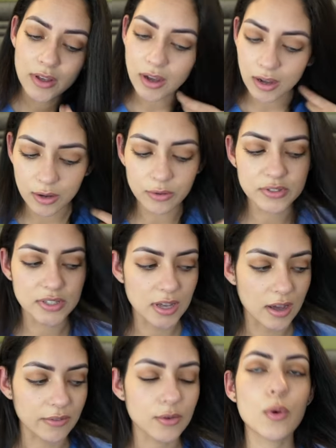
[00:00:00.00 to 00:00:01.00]
I obviously
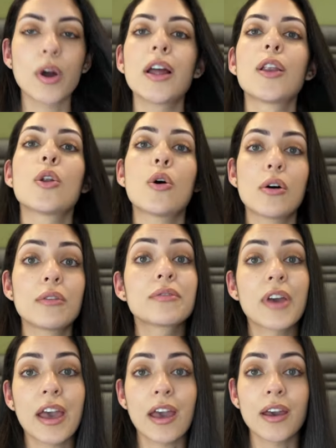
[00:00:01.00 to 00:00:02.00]
have quite a lot of
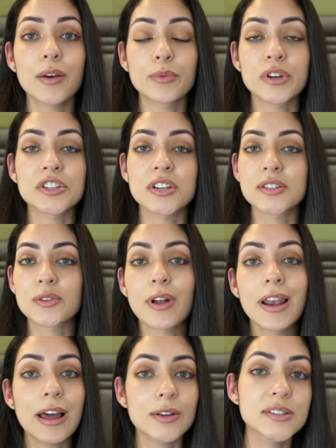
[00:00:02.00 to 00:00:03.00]
hair which is not
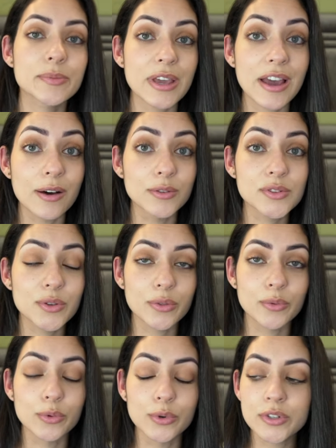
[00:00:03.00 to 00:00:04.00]
allowed to be out on the
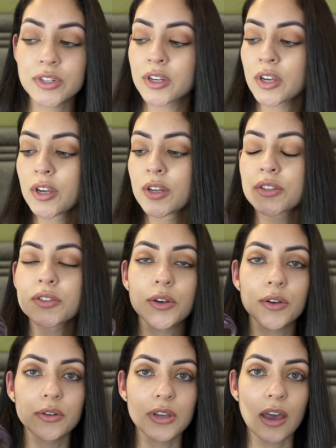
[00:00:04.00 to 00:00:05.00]
ward,
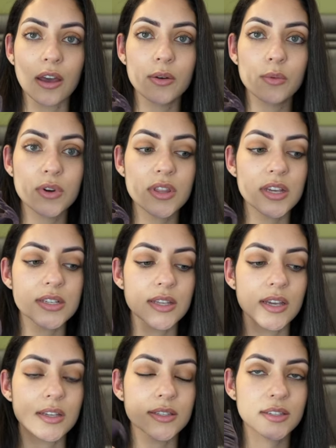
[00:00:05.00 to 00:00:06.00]
so yeah, one of these
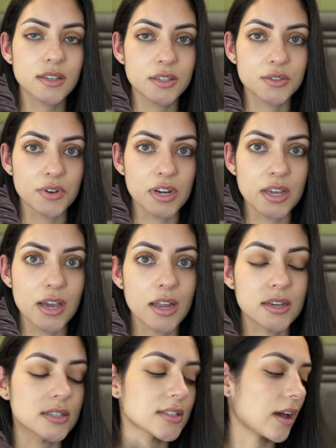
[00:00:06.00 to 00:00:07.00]
things is really
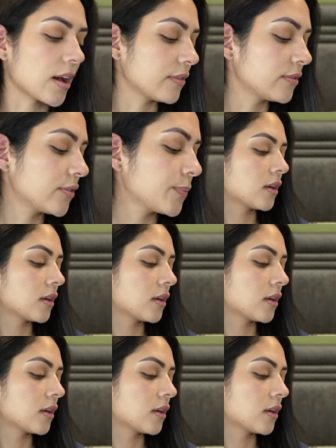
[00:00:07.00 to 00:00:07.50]
handy to have.